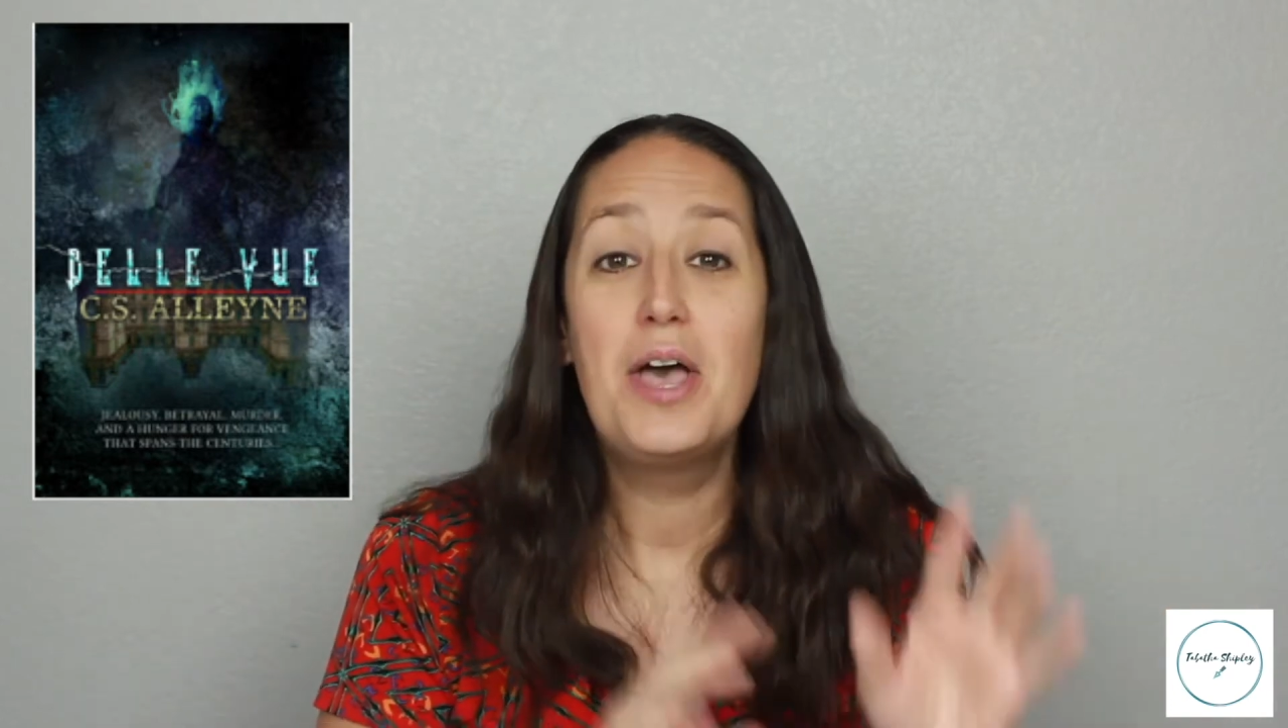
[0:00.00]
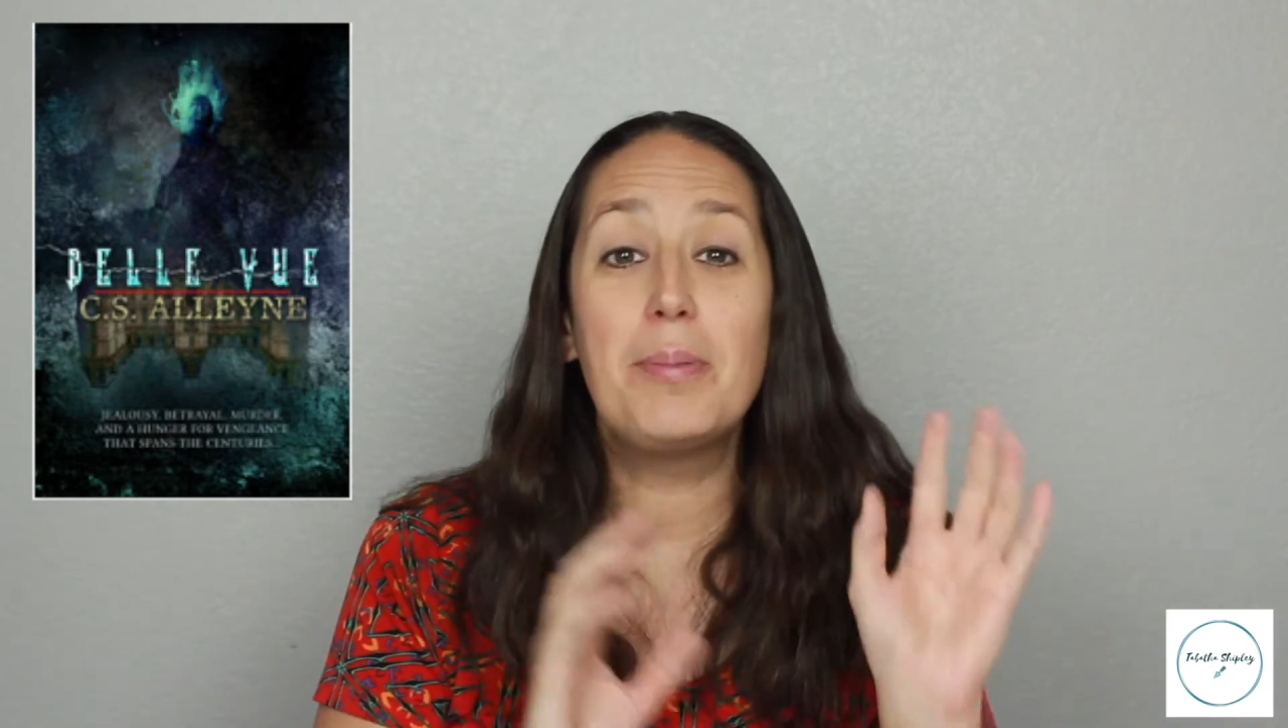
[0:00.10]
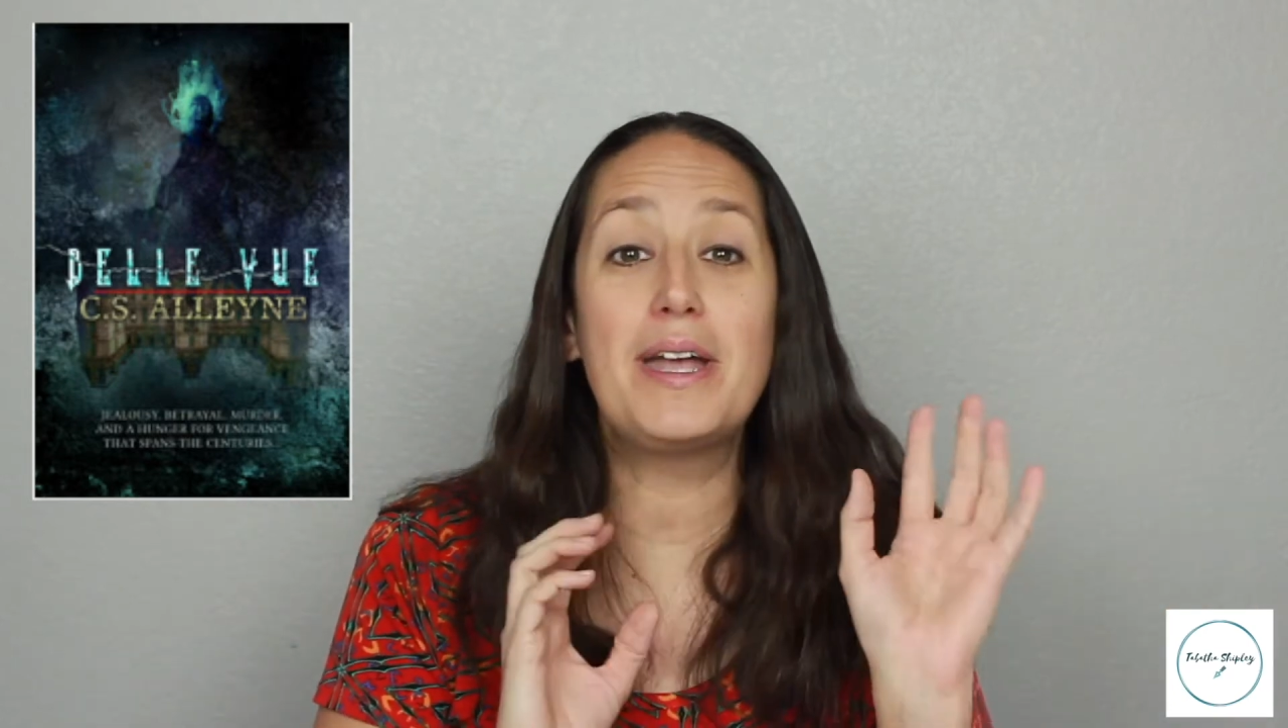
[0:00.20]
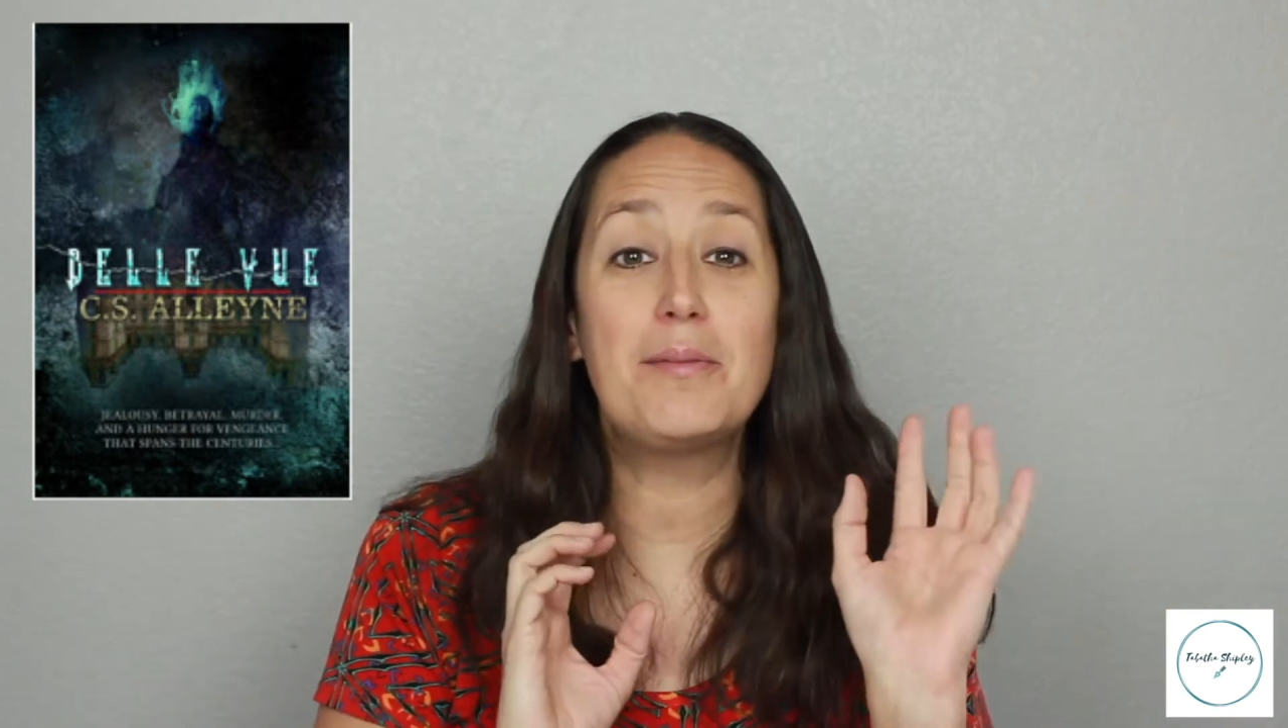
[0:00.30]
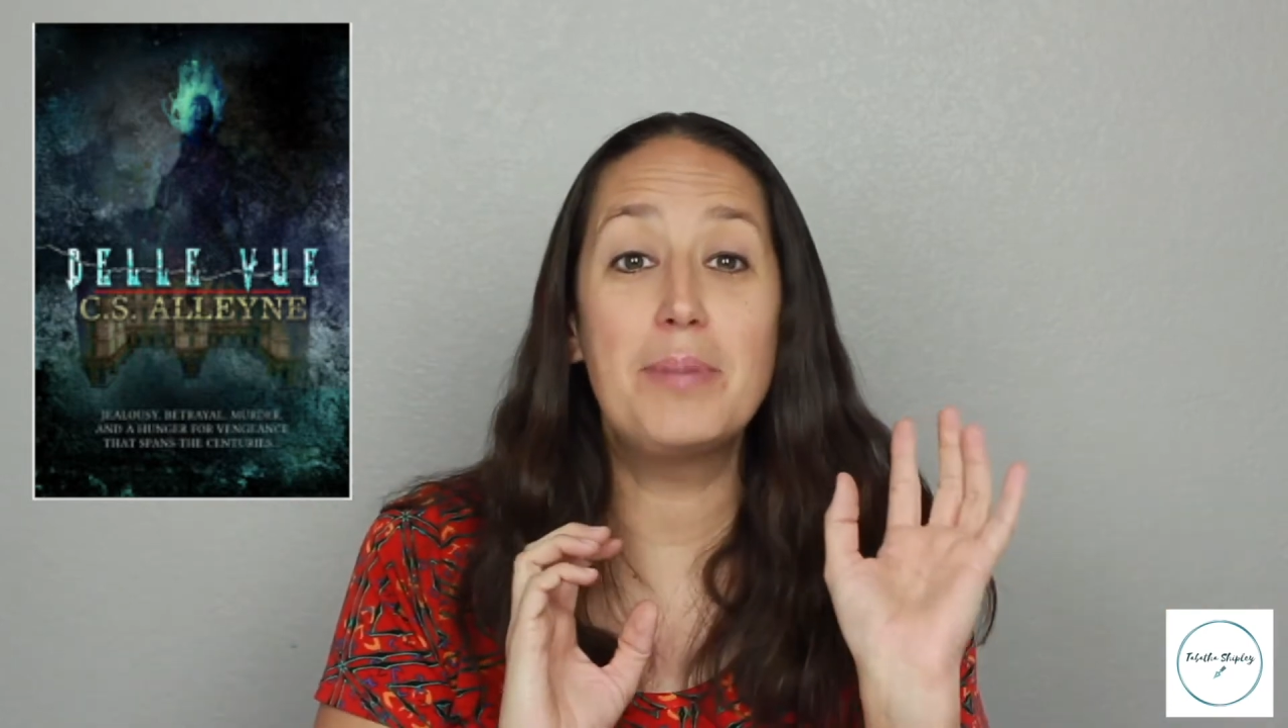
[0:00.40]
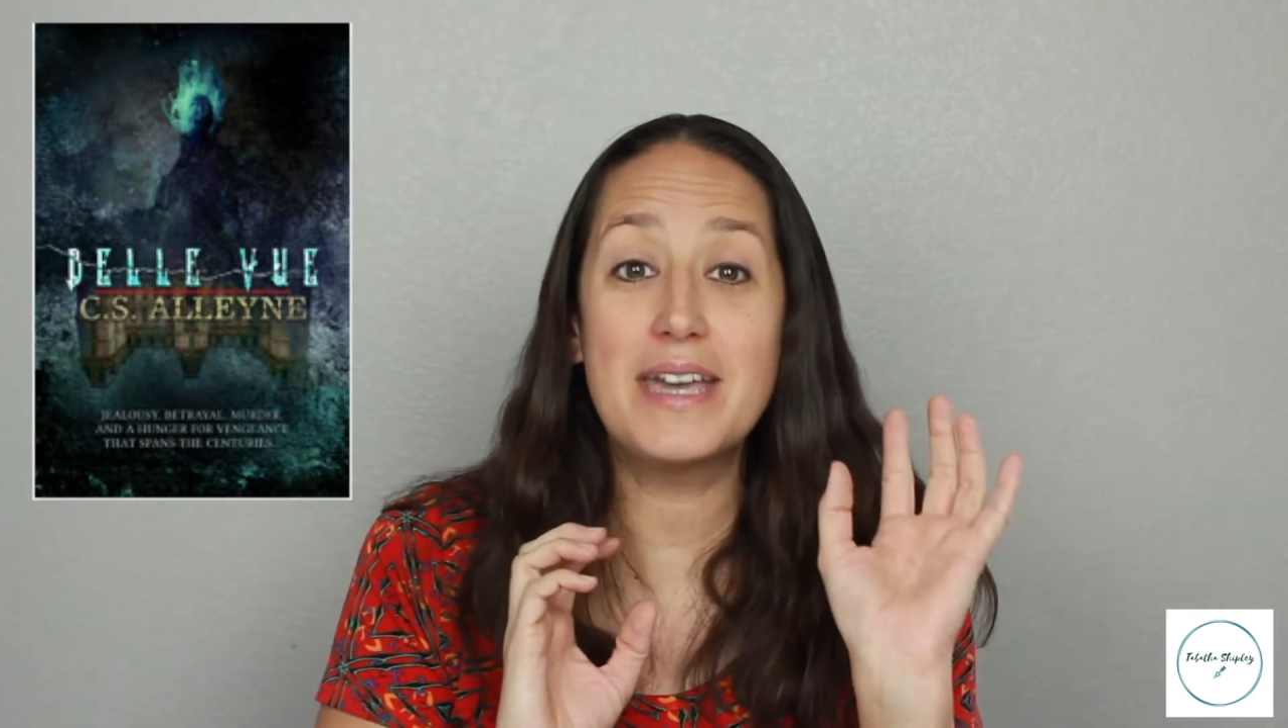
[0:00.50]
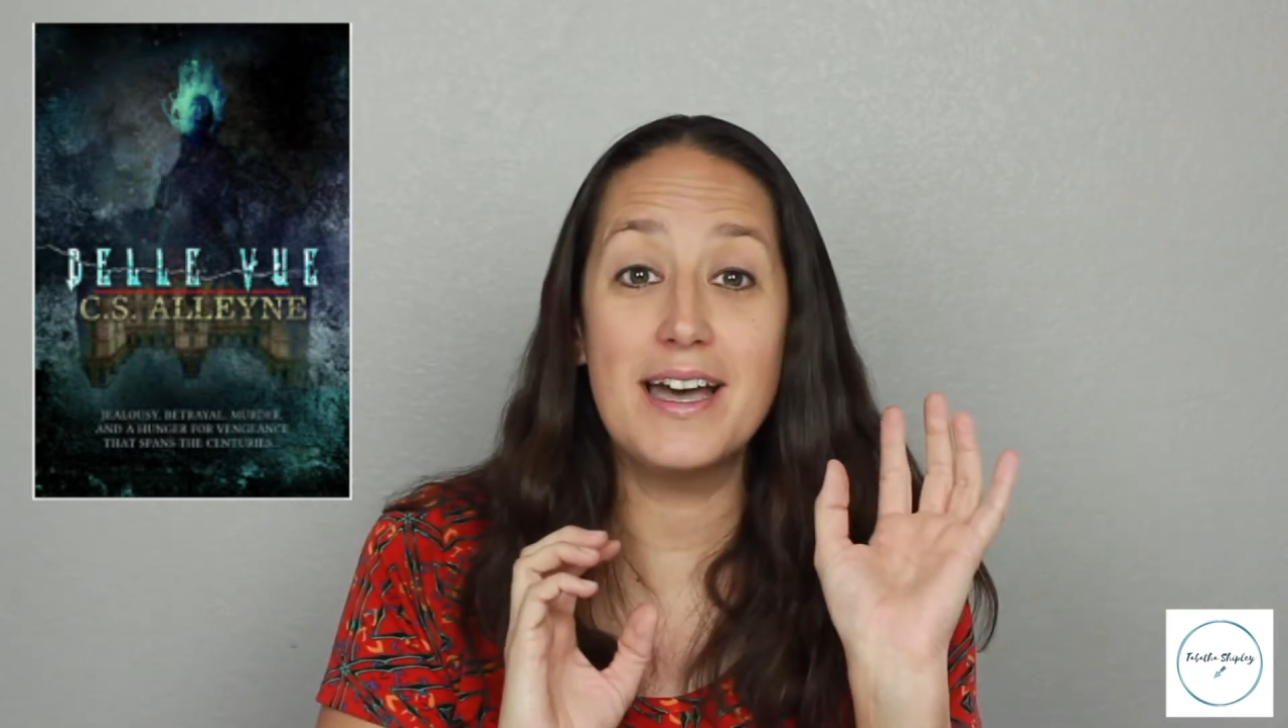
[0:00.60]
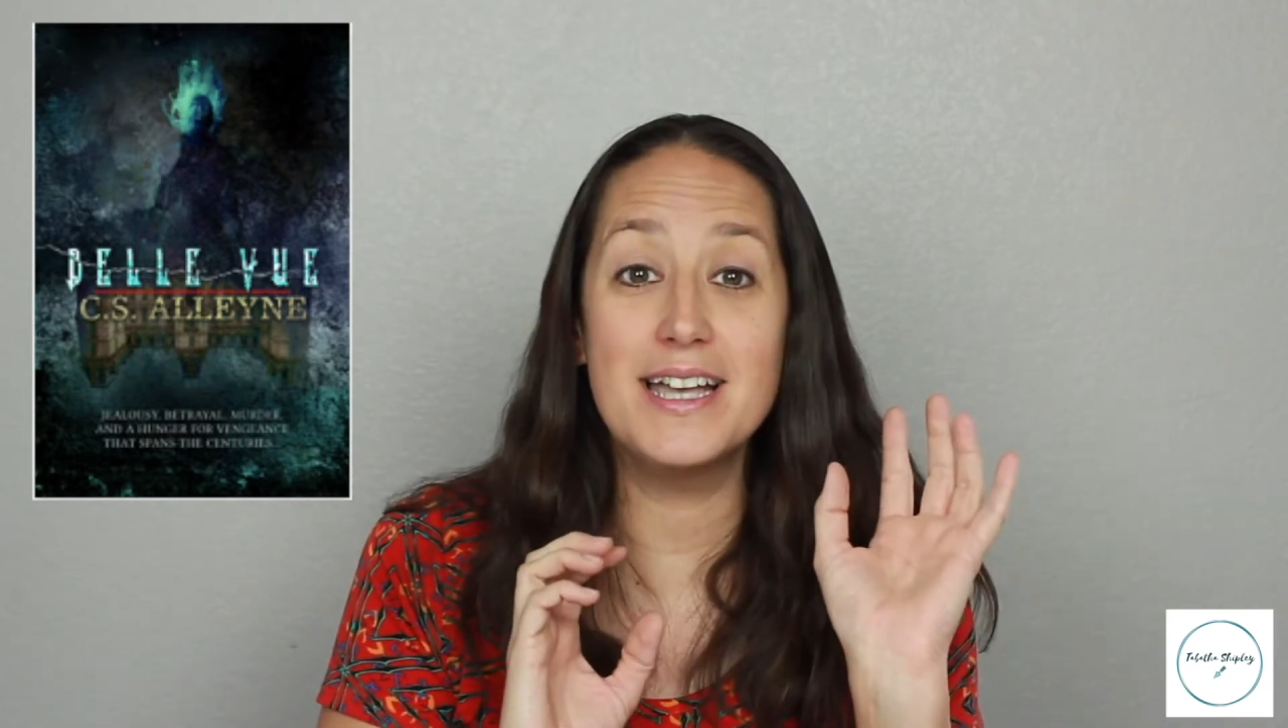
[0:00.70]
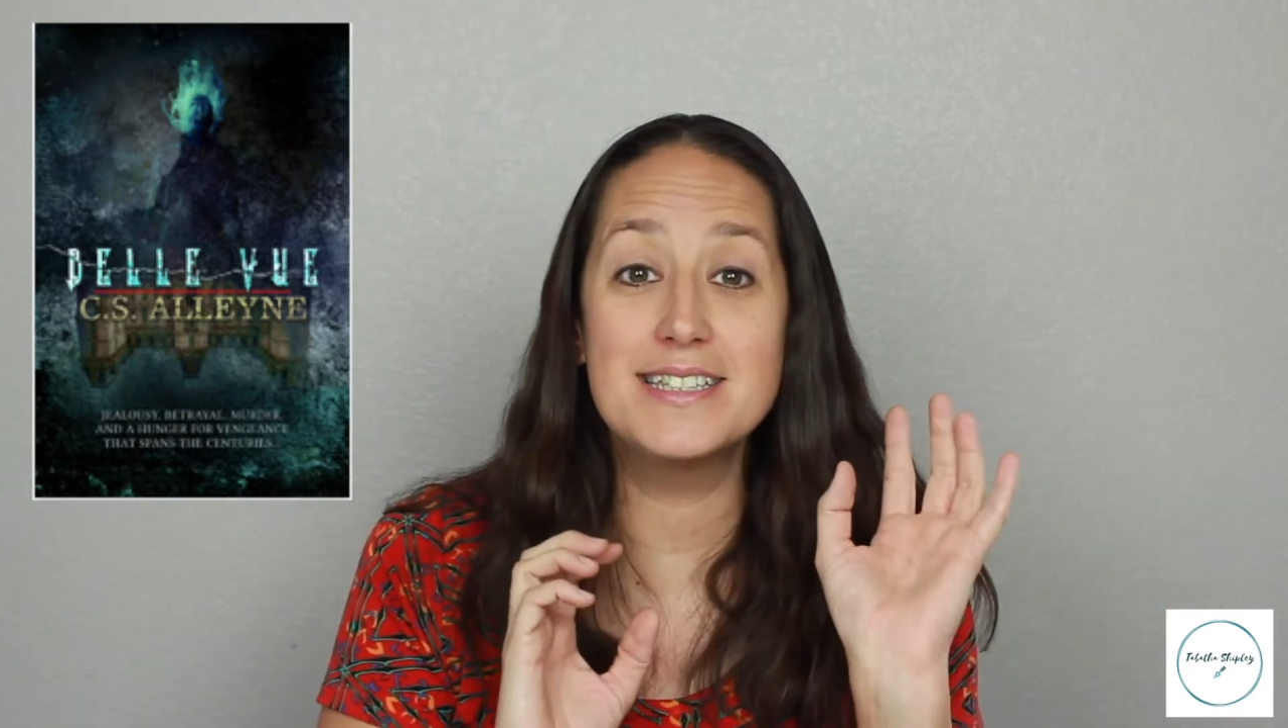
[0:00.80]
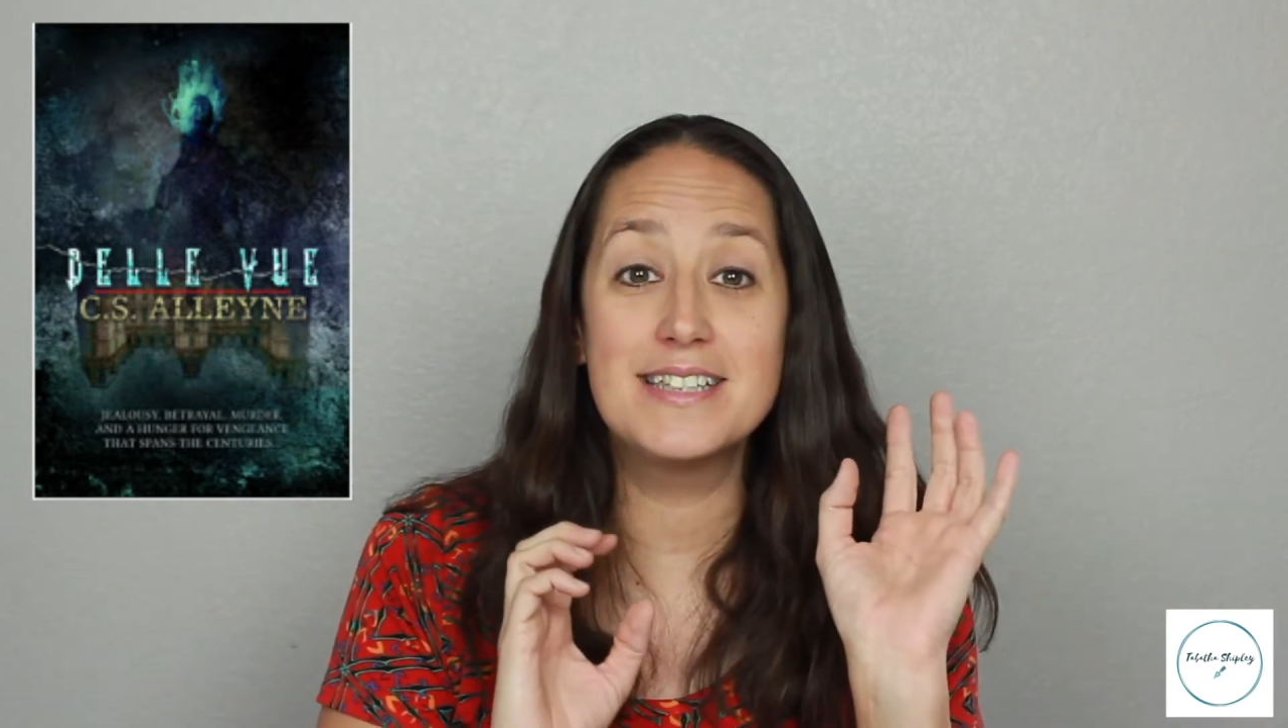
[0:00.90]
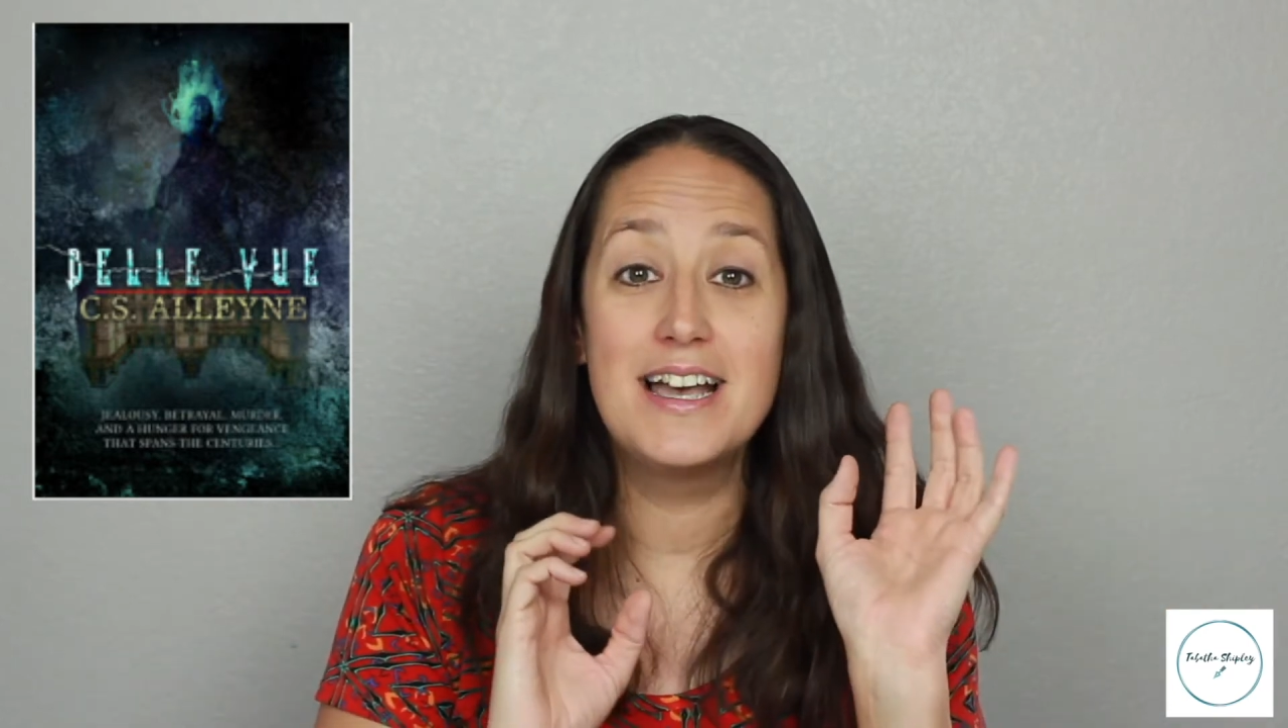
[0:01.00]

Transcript: but because